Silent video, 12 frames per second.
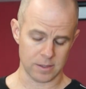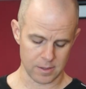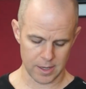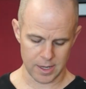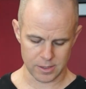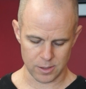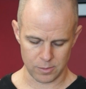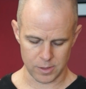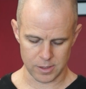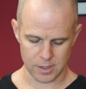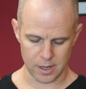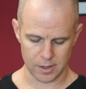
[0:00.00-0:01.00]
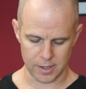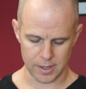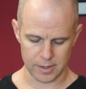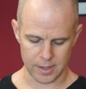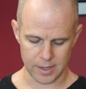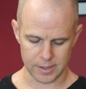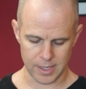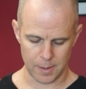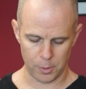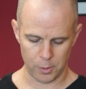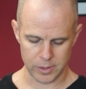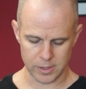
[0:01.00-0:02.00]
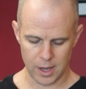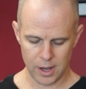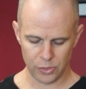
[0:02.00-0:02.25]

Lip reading: So the answer was, or the example was